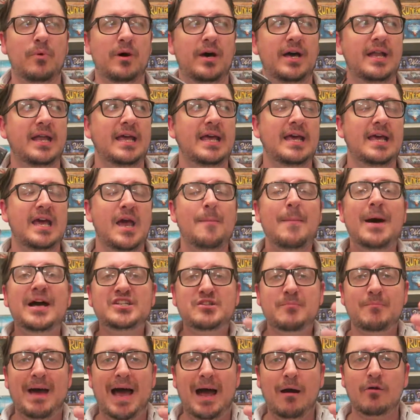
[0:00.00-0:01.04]
but
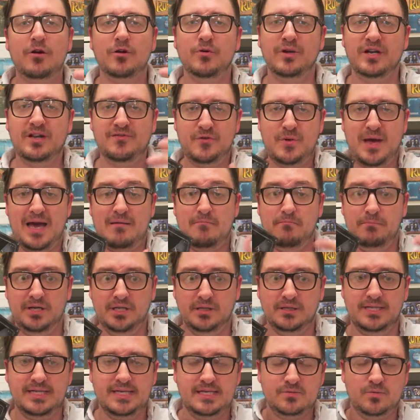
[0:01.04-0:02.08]
imagine Power Grid if you had
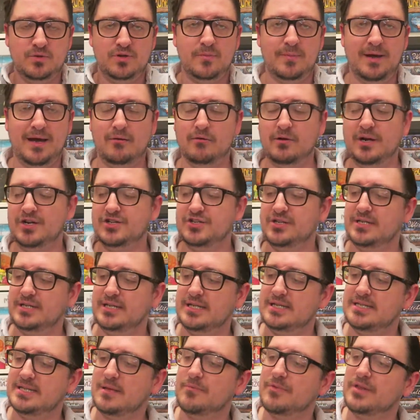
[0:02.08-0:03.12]
buildings where the power actually
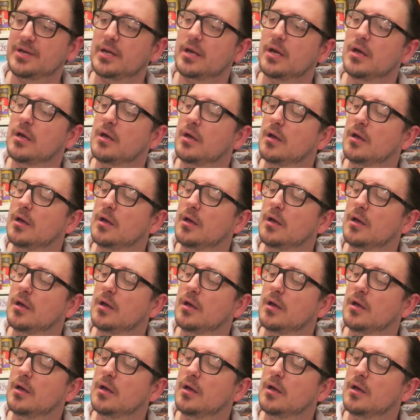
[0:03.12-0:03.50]
did something.